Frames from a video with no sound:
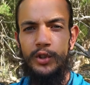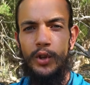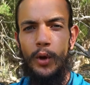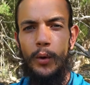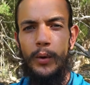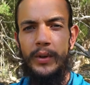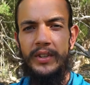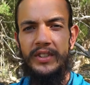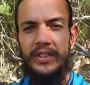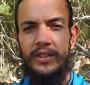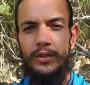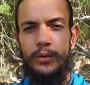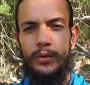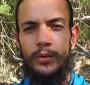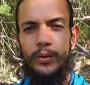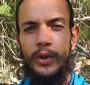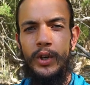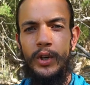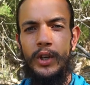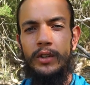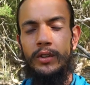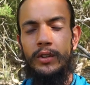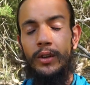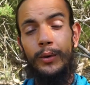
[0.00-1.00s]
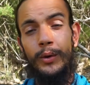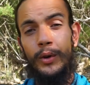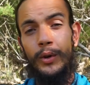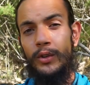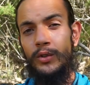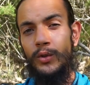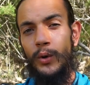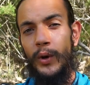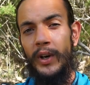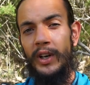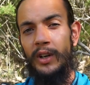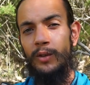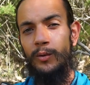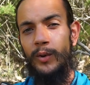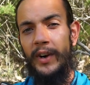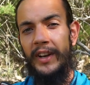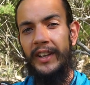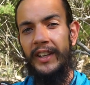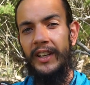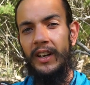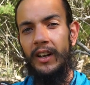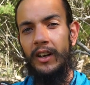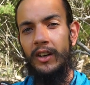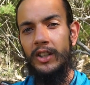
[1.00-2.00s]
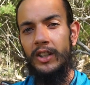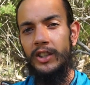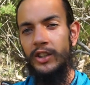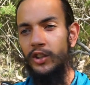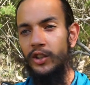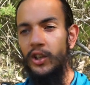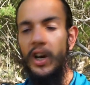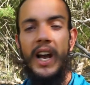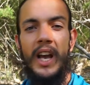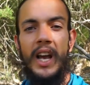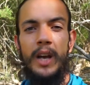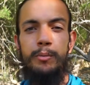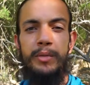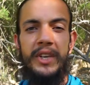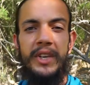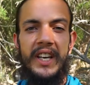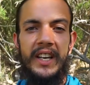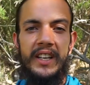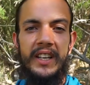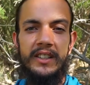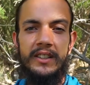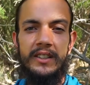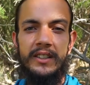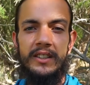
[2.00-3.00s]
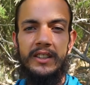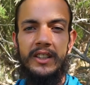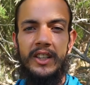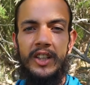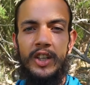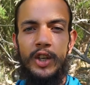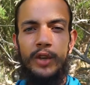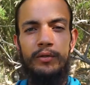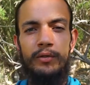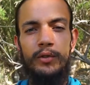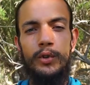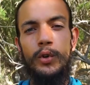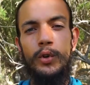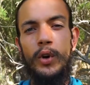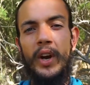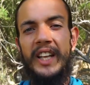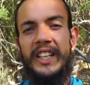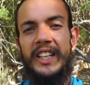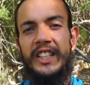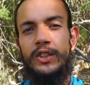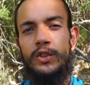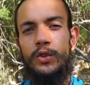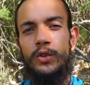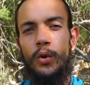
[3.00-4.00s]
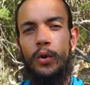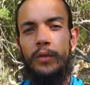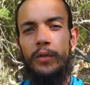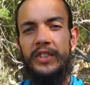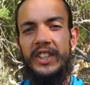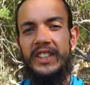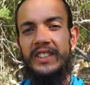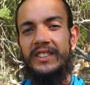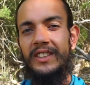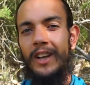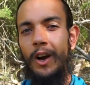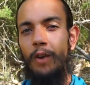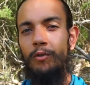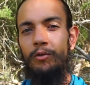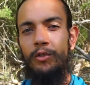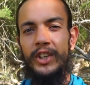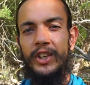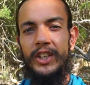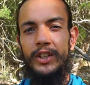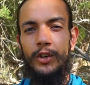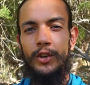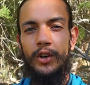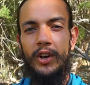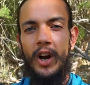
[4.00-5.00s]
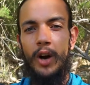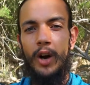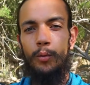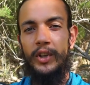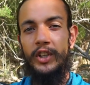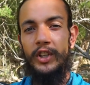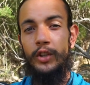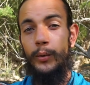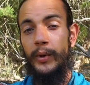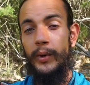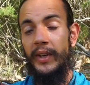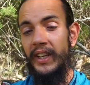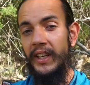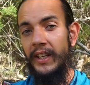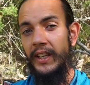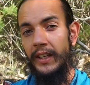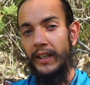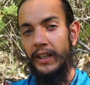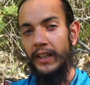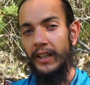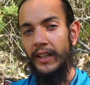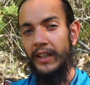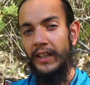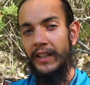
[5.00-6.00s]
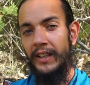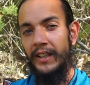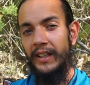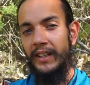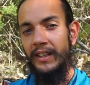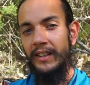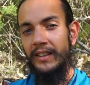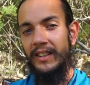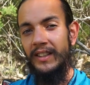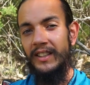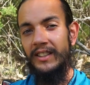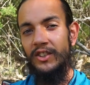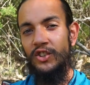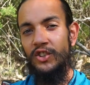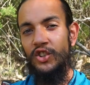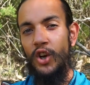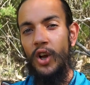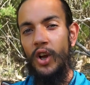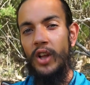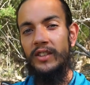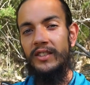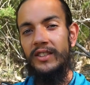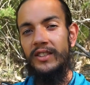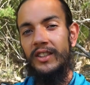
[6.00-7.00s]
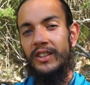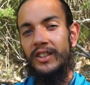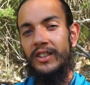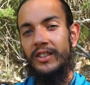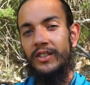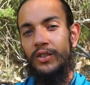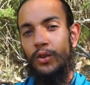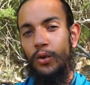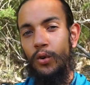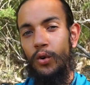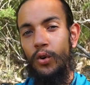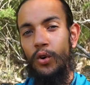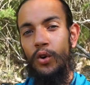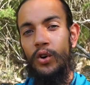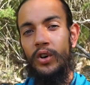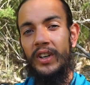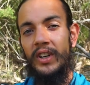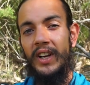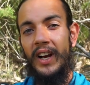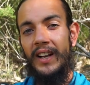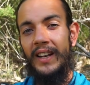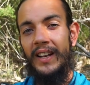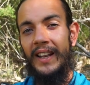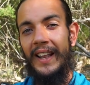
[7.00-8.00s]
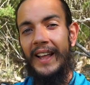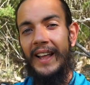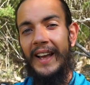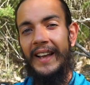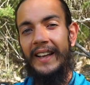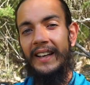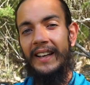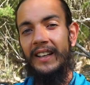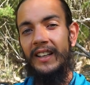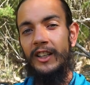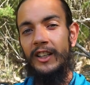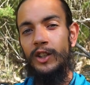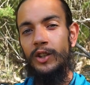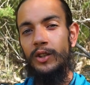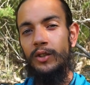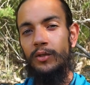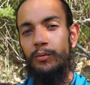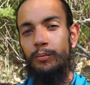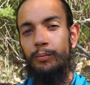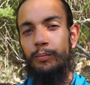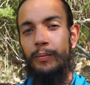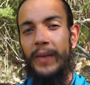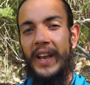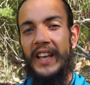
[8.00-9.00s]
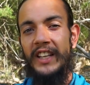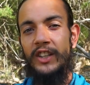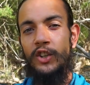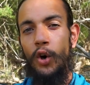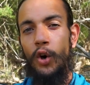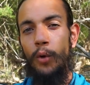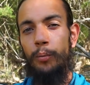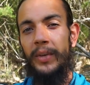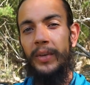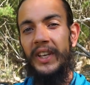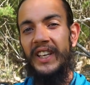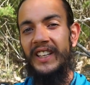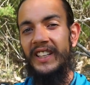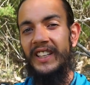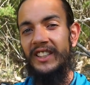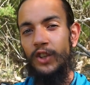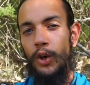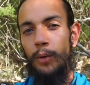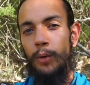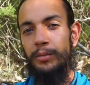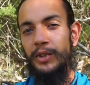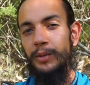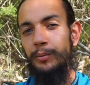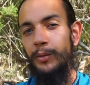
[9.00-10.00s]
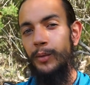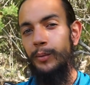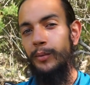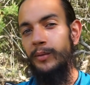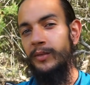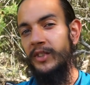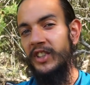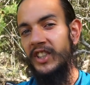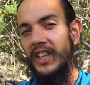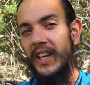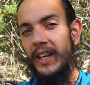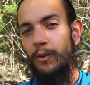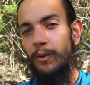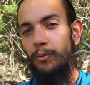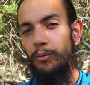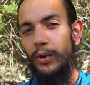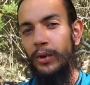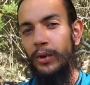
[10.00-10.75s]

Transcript: notice that you don't go toilet regular, you've got IBS, if you've got any sort of discomfort in your gut when you eat, there's a chance that your gut lining may not be in its optimum shape.